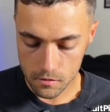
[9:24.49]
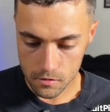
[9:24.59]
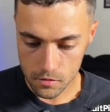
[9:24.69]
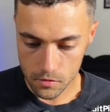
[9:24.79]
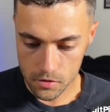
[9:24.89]

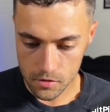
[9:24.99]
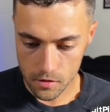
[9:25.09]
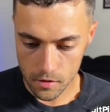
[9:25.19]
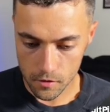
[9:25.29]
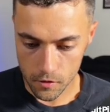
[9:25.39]
So just,
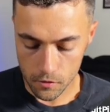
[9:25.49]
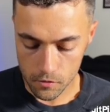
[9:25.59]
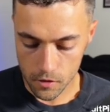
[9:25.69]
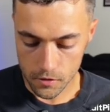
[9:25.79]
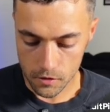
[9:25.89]
you
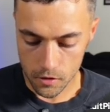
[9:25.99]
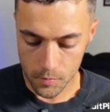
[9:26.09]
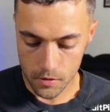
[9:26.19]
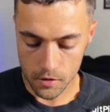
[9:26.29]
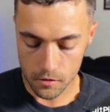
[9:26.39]
click on the clip
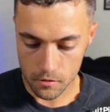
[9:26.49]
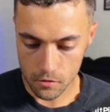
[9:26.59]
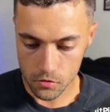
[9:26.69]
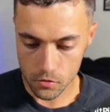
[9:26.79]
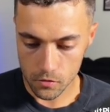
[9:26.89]
and hit
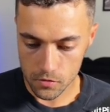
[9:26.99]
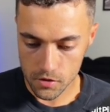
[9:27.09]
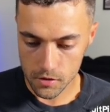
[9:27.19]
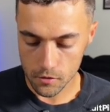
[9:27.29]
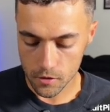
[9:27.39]
Control
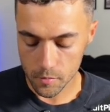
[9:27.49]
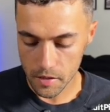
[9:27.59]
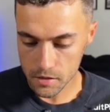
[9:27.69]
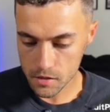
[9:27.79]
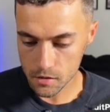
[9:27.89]
C or
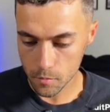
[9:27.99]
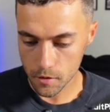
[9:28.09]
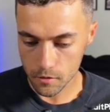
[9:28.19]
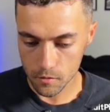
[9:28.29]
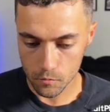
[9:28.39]
Command C,
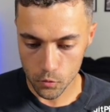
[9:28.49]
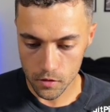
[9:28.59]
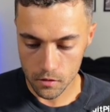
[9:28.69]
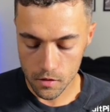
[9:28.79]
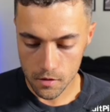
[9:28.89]
depending on what